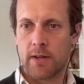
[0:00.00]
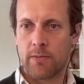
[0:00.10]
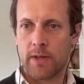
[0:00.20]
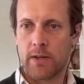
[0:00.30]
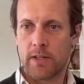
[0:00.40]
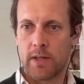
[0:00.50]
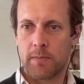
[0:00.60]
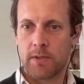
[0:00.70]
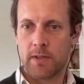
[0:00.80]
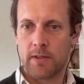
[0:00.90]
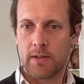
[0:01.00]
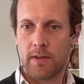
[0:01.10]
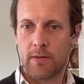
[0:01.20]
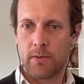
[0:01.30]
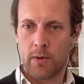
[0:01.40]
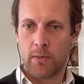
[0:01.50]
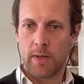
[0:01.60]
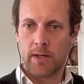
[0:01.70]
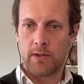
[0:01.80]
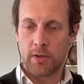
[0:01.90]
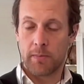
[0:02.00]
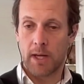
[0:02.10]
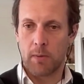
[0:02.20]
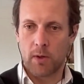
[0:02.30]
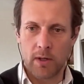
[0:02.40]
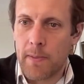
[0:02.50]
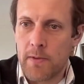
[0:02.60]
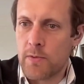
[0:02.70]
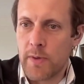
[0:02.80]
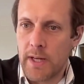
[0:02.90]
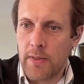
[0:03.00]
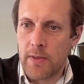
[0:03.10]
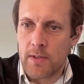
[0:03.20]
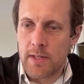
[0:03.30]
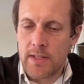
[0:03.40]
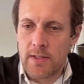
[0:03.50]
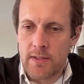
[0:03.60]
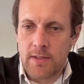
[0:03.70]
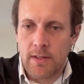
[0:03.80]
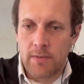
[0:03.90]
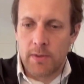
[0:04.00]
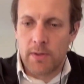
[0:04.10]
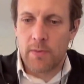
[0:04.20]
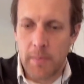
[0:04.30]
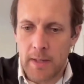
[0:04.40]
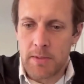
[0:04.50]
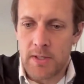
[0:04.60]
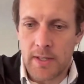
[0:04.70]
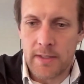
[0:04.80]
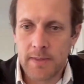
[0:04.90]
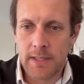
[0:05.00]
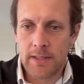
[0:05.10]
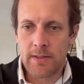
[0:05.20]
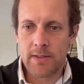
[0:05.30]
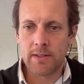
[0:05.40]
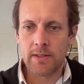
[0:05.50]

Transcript: our fingertips and therefore we should buy more. Just forget those lessons that you've learned from Amazon and